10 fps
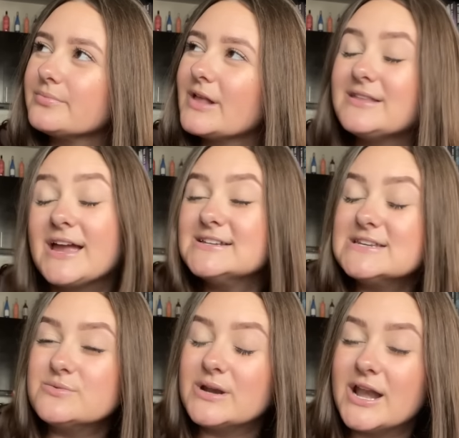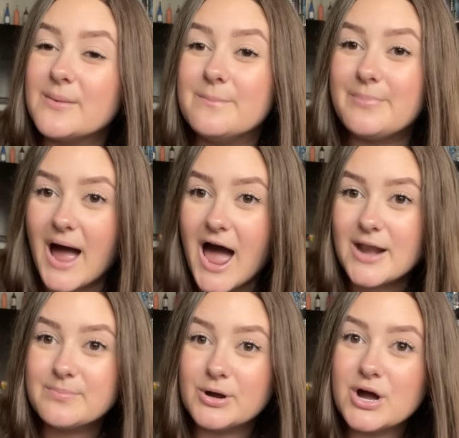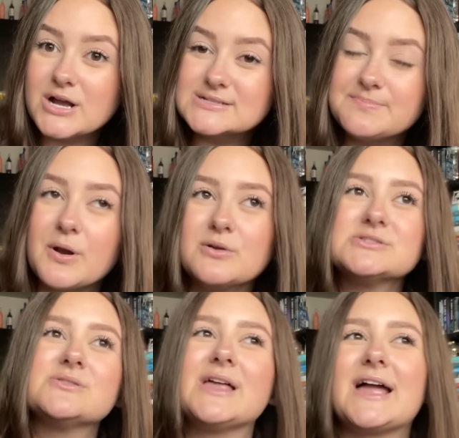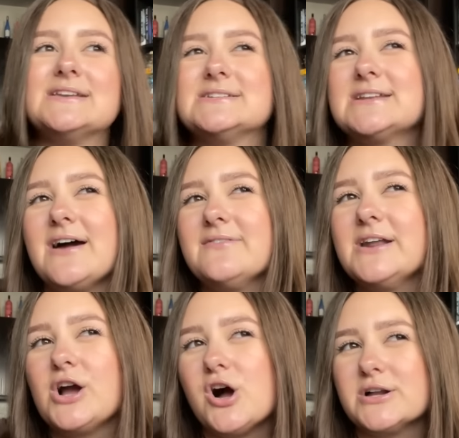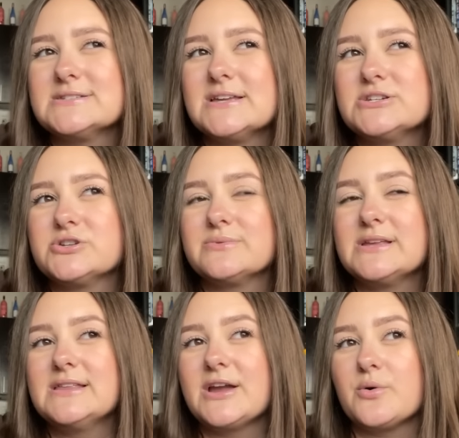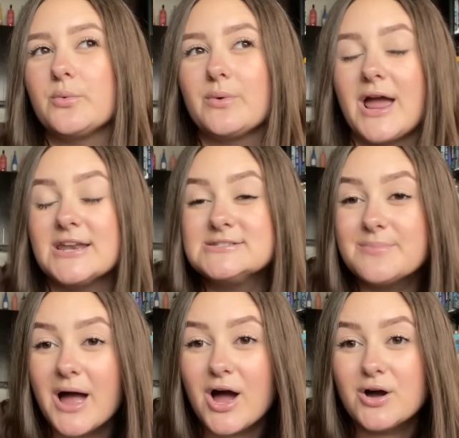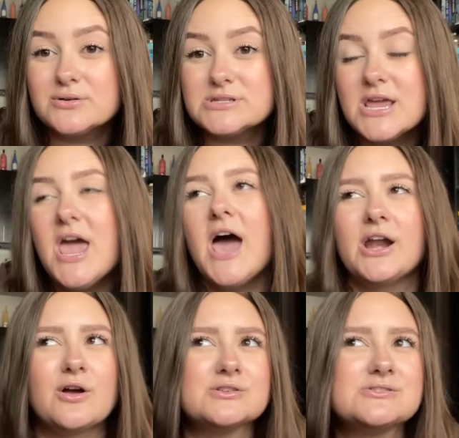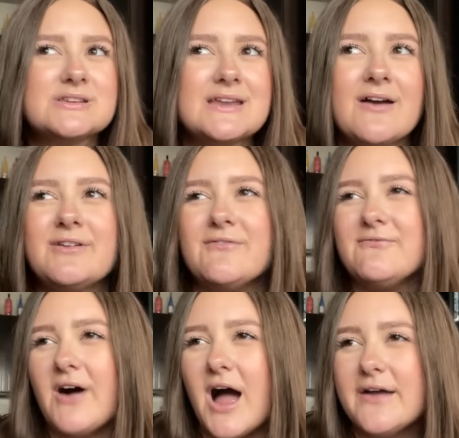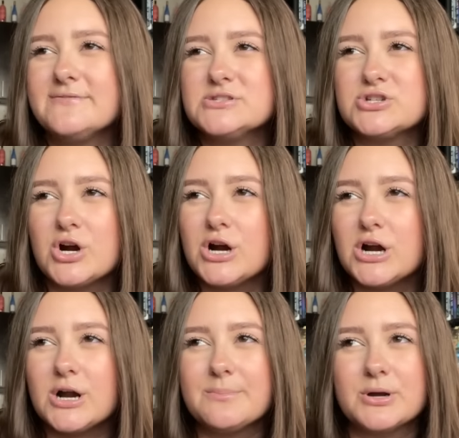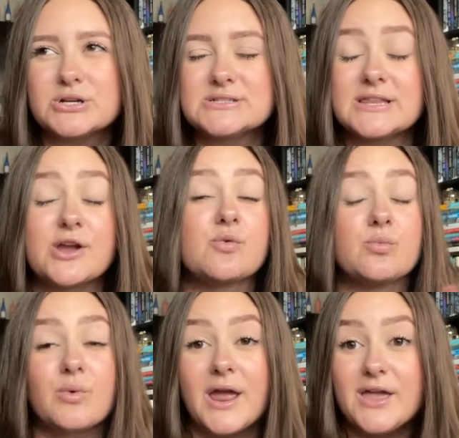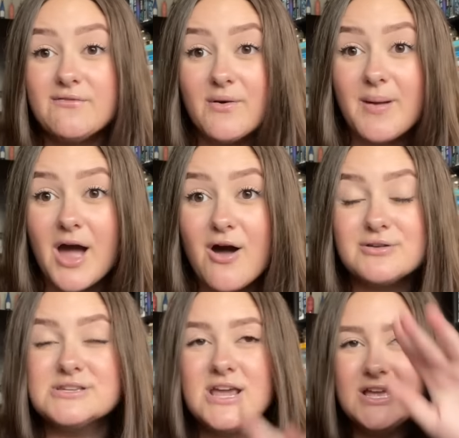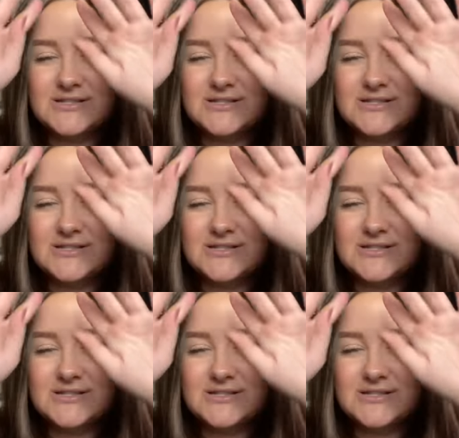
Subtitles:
Like, I didn't read any bad books, but also like I didn't have any content to really like rant about. And I also didn't have any 5-star books to like rave about.